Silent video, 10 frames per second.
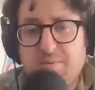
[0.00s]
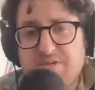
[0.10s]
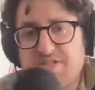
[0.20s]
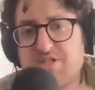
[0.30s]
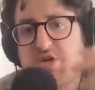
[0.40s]
but it
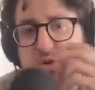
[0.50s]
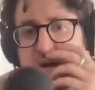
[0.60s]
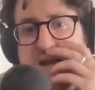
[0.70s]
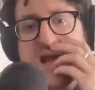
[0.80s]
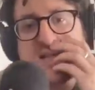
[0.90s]
was the
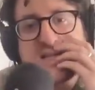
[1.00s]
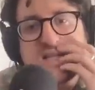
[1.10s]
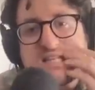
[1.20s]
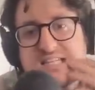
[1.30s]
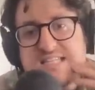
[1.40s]
degree and the,
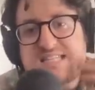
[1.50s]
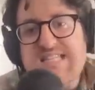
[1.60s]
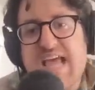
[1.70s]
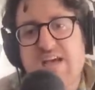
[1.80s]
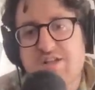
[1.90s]
the, the
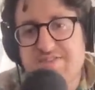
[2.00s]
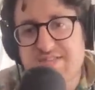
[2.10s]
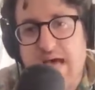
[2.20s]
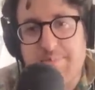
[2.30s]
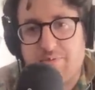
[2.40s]
scale of
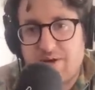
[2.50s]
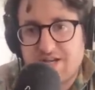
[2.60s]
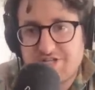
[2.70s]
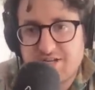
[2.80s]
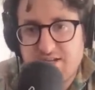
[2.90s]
his
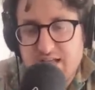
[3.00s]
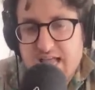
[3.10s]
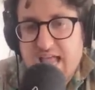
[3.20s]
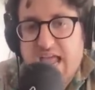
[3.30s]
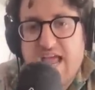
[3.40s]
operation
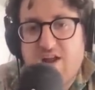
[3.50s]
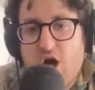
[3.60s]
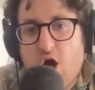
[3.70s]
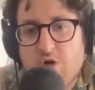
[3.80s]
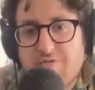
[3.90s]

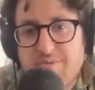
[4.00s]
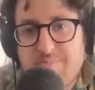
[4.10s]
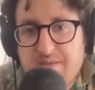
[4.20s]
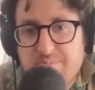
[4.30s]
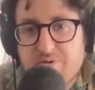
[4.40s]
and all of the
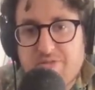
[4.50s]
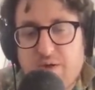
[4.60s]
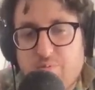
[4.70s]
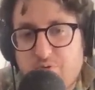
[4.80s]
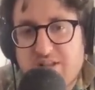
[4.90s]
people
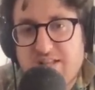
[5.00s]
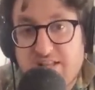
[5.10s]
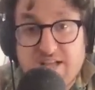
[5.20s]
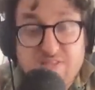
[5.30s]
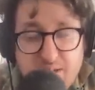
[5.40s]
that
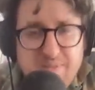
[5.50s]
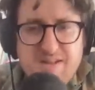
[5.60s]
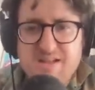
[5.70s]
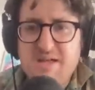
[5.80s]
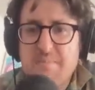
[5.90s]
really like i
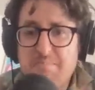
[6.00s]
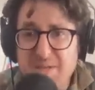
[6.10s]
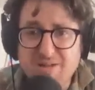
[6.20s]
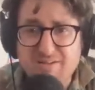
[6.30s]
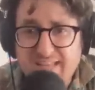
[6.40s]
mean
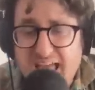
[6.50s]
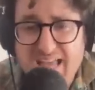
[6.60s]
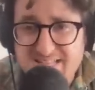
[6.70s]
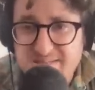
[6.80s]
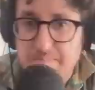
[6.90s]
bill
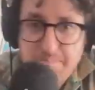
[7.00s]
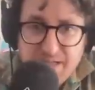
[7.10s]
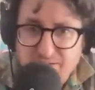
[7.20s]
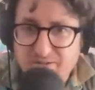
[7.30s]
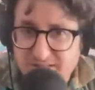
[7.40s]
gates
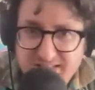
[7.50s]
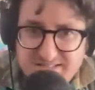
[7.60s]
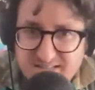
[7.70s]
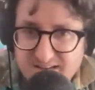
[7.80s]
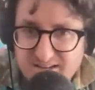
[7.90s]
bill
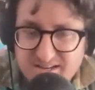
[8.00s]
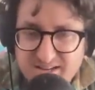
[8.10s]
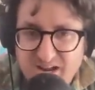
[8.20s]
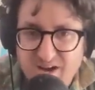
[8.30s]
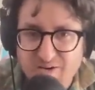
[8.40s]
clinton
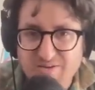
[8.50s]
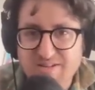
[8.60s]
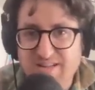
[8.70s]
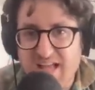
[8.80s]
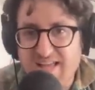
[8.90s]
you know
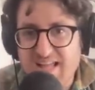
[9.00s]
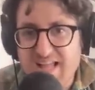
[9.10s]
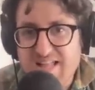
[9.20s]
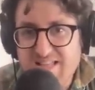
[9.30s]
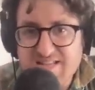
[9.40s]
like
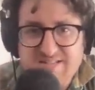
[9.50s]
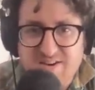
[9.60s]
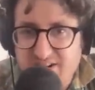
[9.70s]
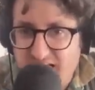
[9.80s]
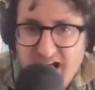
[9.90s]
these
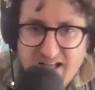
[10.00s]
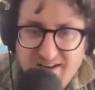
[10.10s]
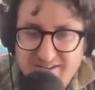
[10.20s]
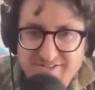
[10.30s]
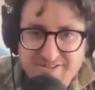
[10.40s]
are
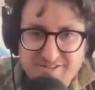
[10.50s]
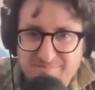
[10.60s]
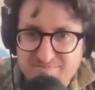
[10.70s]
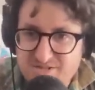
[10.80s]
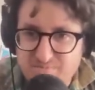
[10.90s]
not
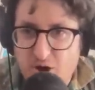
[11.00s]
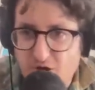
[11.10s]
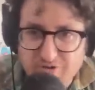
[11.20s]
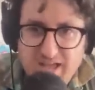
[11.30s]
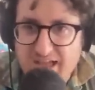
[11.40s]

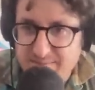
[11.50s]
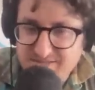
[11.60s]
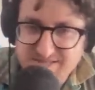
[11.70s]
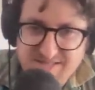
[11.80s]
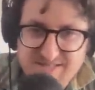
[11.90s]
small
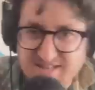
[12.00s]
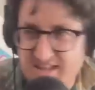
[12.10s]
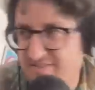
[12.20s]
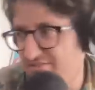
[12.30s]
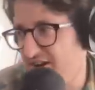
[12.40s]
names this isn't
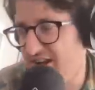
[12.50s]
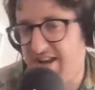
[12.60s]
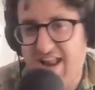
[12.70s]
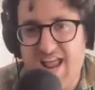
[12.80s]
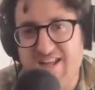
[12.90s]
like
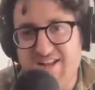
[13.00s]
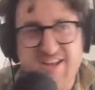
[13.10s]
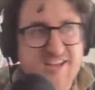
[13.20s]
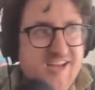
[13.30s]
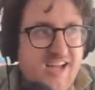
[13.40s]
fucking
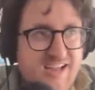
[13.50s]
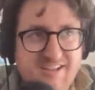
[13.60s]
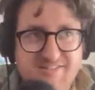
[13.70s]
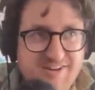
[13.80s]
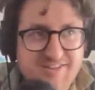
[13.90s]

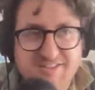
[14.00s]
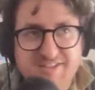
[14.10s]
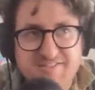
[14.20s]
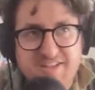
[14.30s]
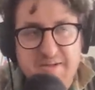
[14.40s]
i'm trying to
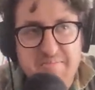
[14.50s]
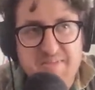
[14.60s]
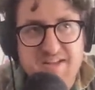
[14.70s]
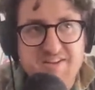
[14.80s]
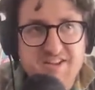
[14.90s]
think of like a
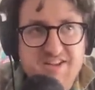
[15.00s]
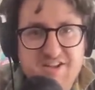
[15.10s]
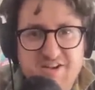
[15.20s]
mid